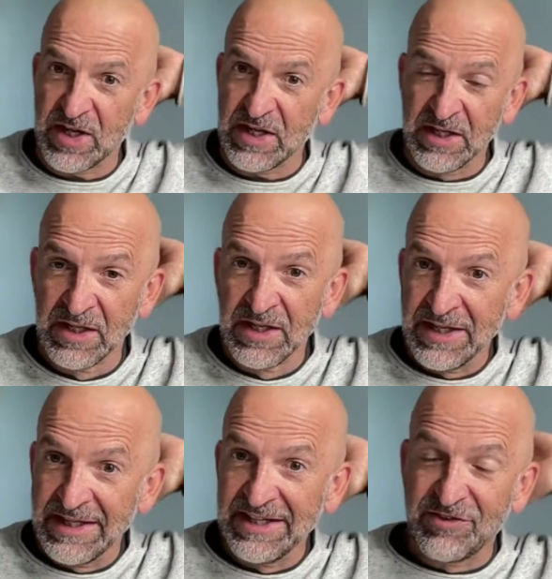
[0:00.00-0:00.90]
and
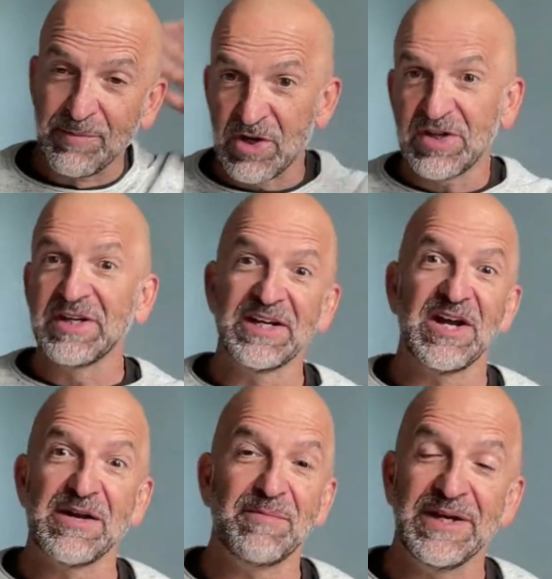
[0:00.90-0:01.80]
he's a marketing
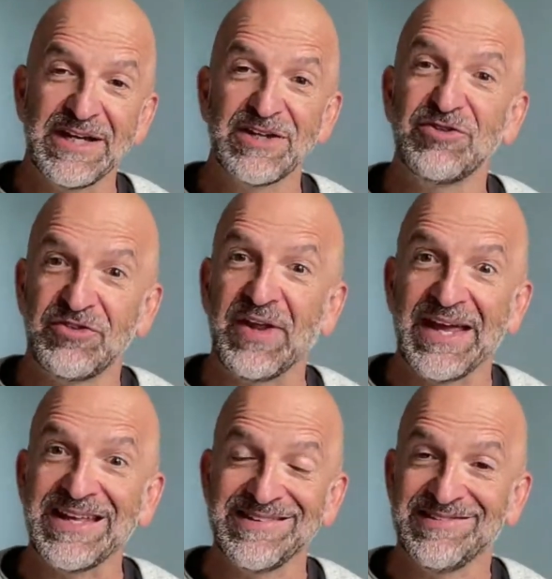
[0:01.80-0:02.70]
guy, but he
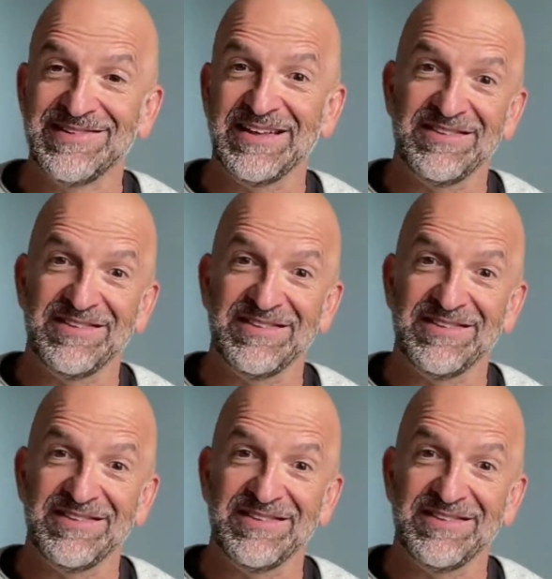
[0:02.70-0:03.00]
understands that